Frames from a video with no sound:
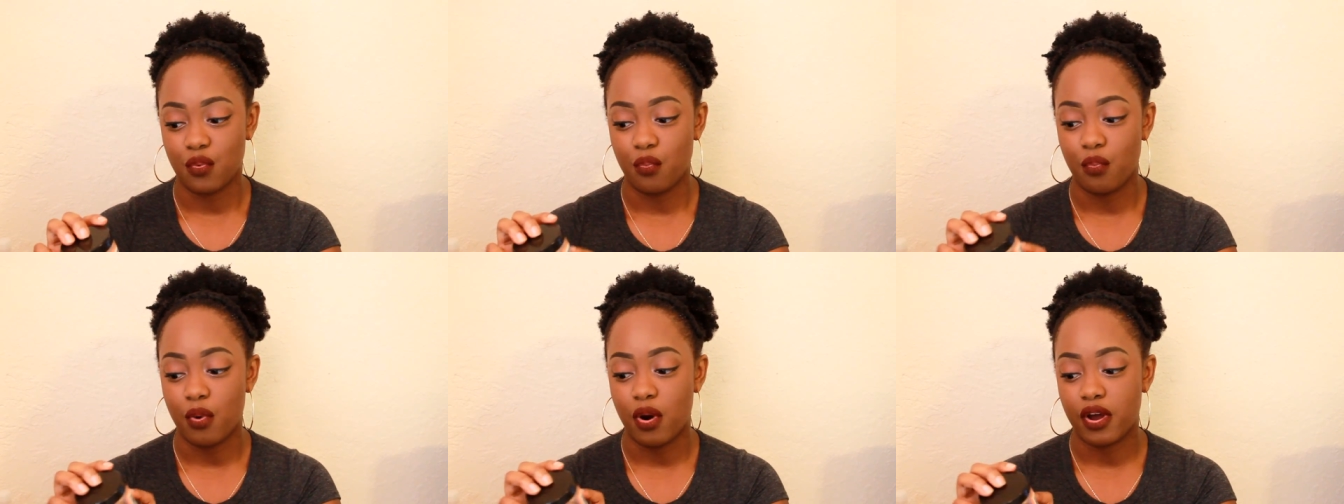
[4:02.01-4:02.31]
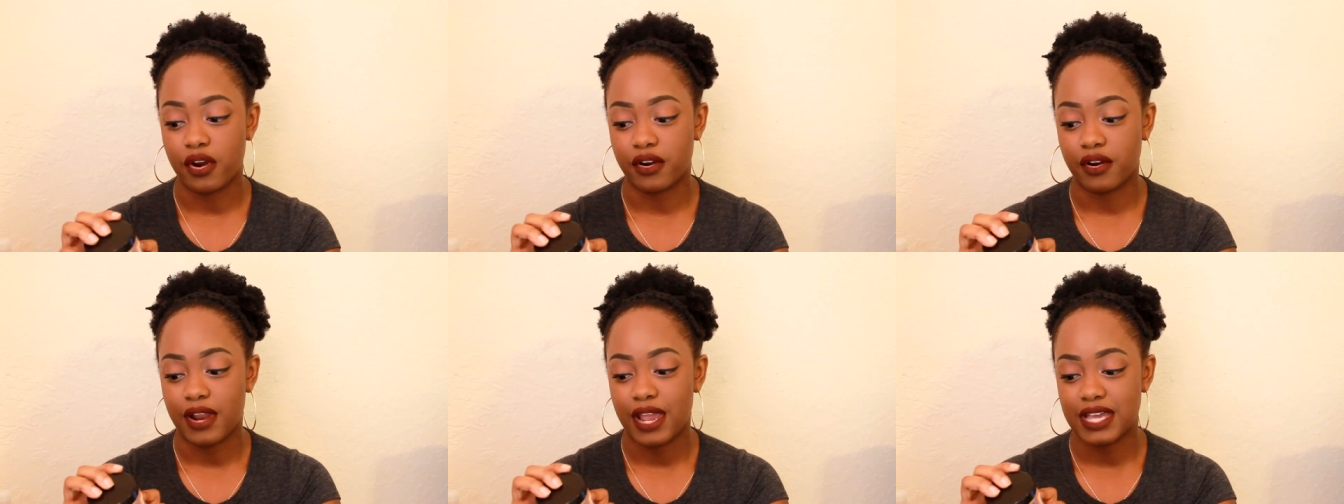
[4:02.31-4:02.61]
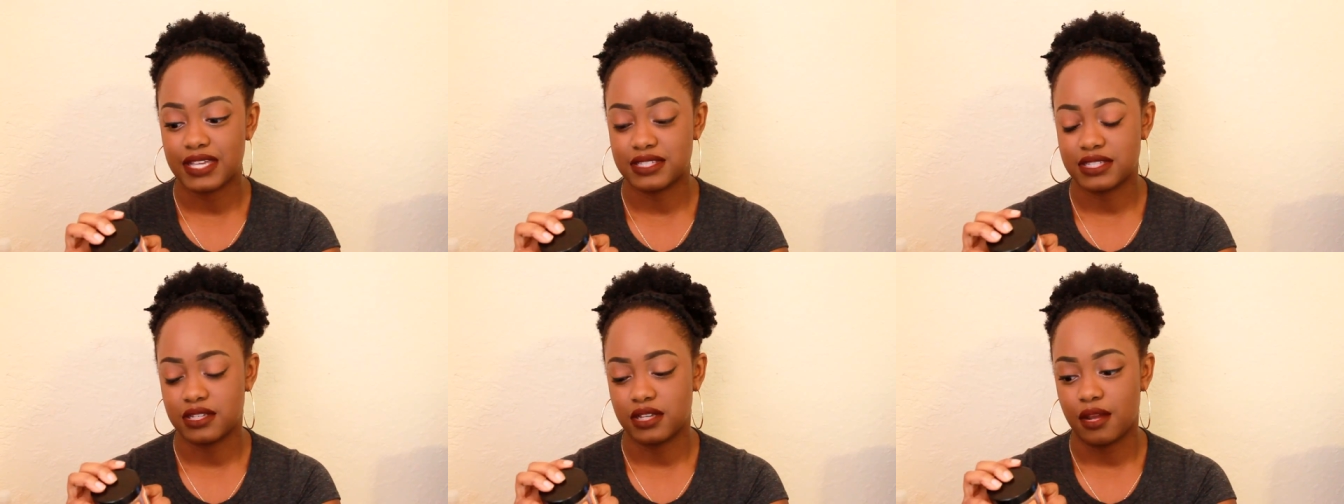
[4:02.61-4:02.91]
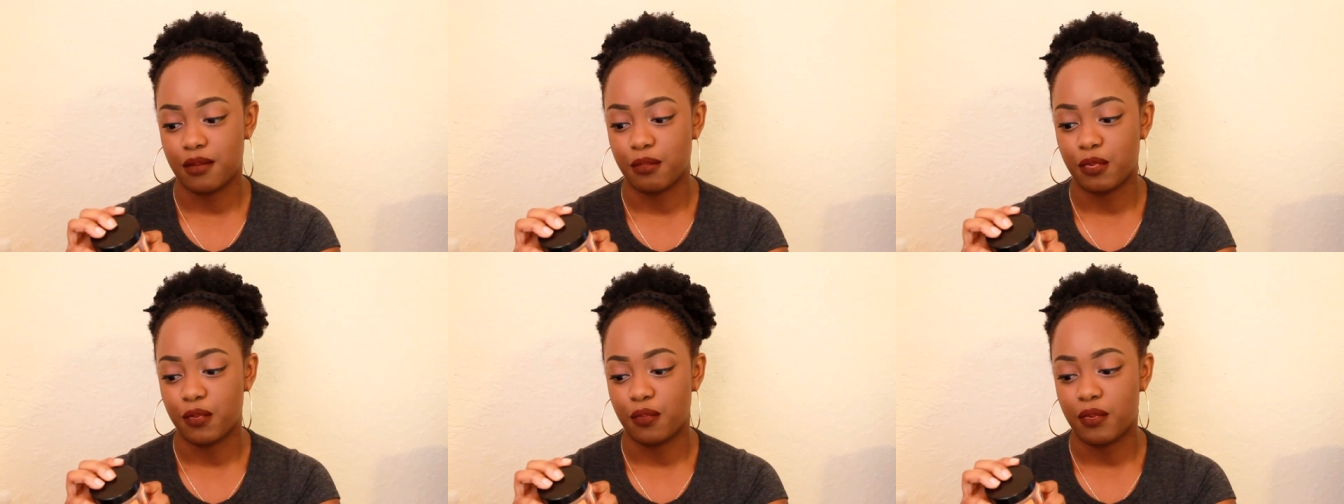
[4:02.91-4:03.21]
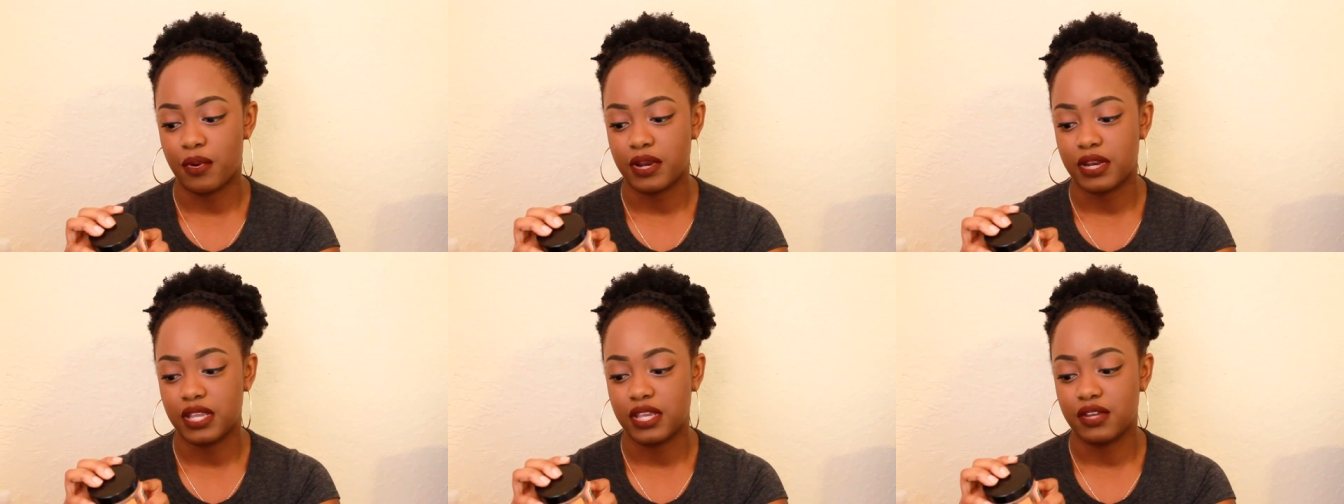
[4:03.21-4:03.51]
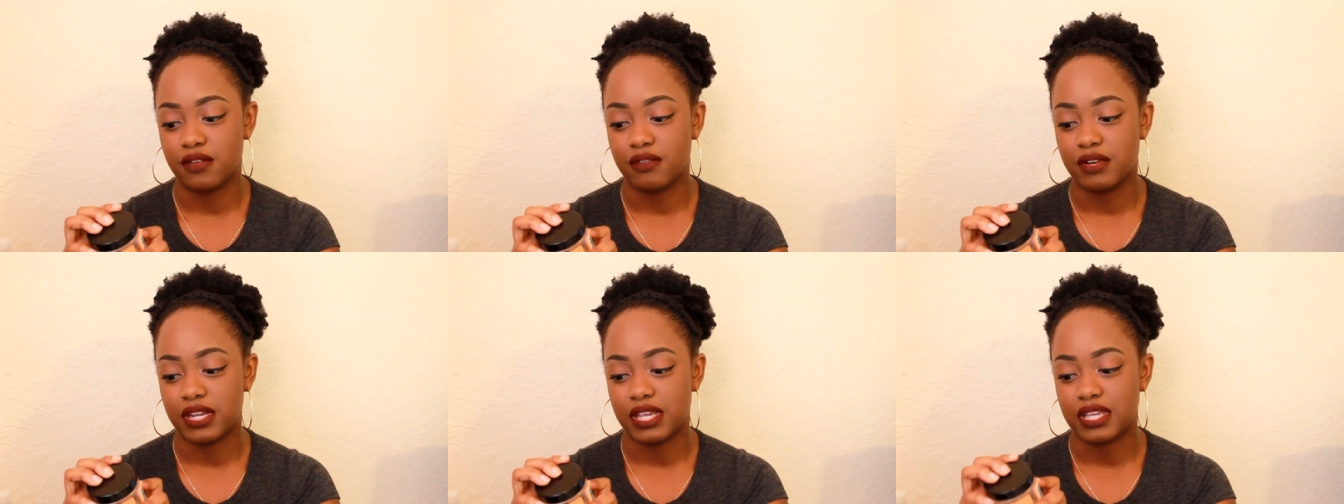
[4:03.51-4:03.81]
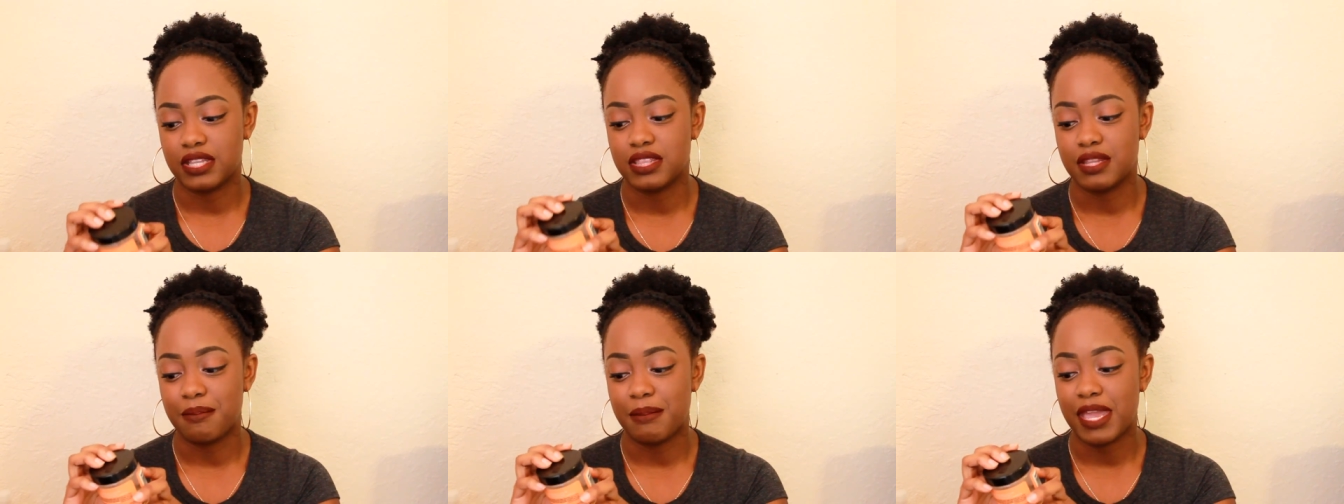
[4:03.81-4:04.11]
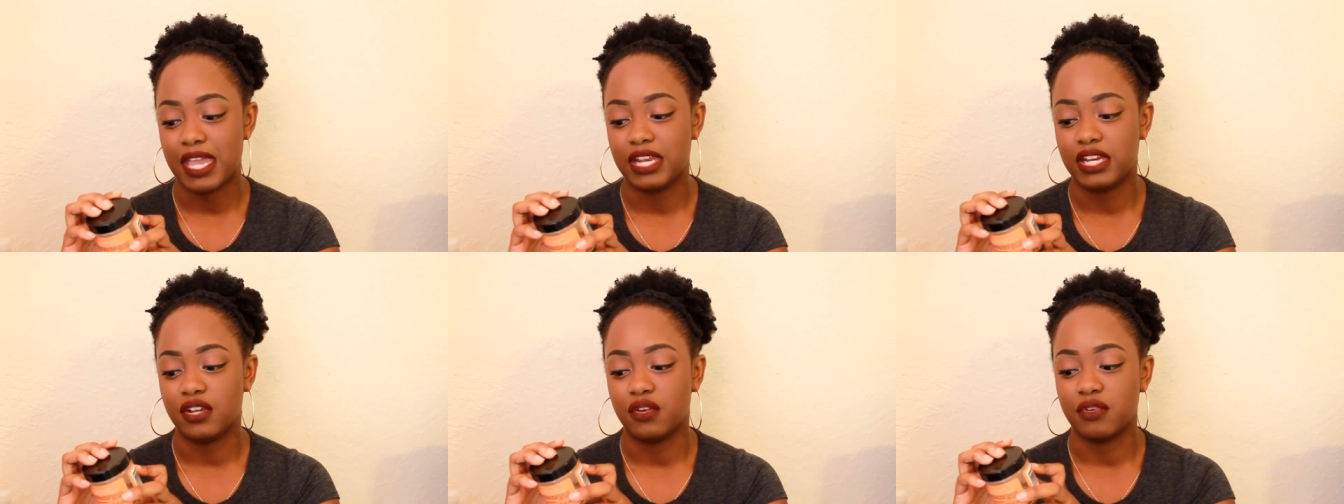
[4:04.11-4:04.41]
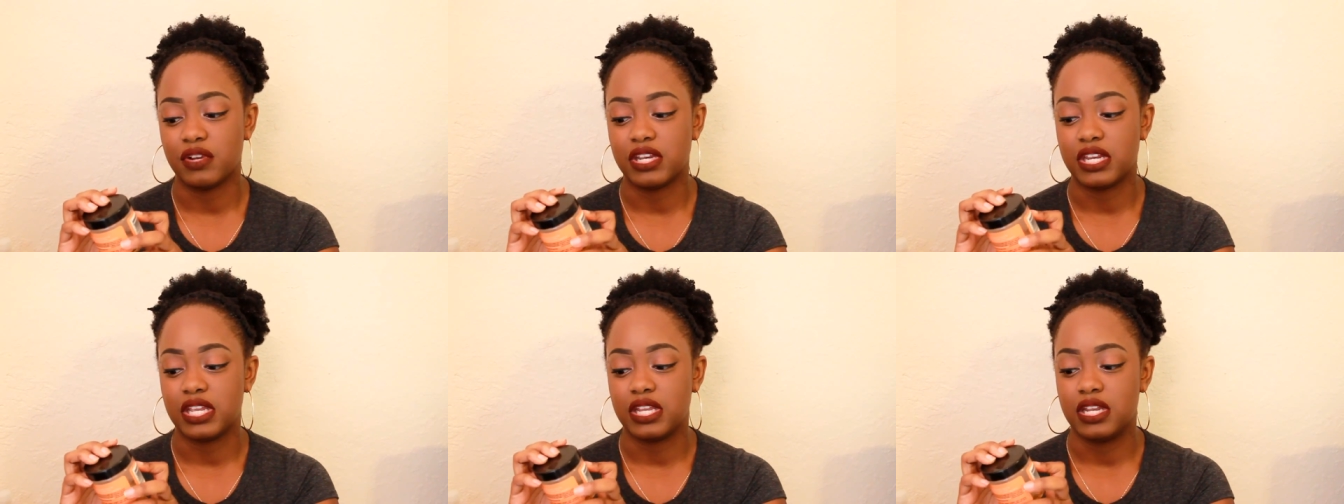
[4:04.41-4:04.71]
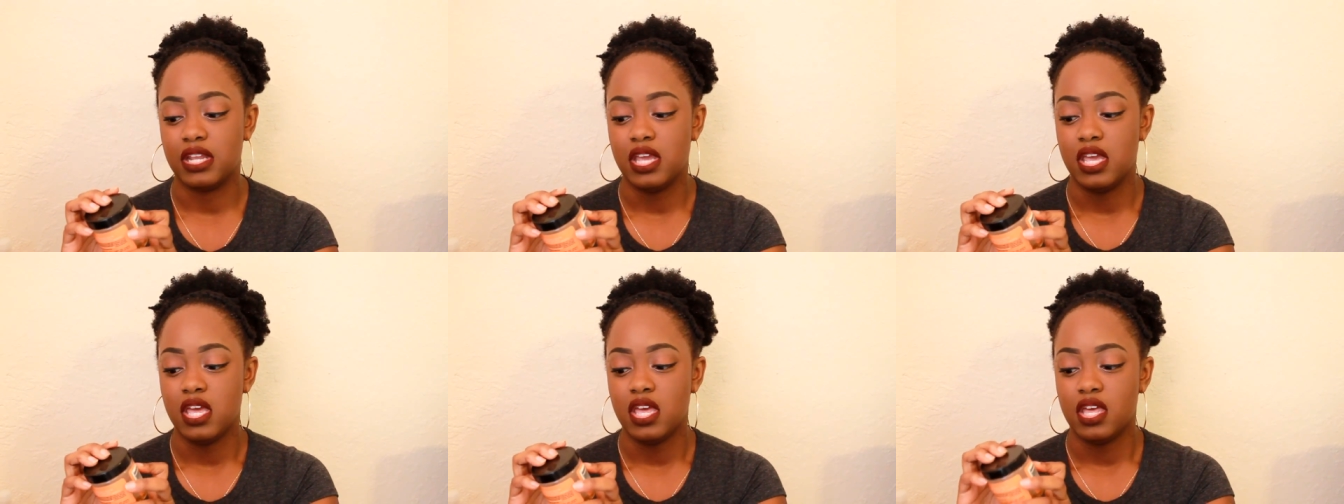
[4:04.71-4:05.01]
water as the #1 ingredient, the main ingredient.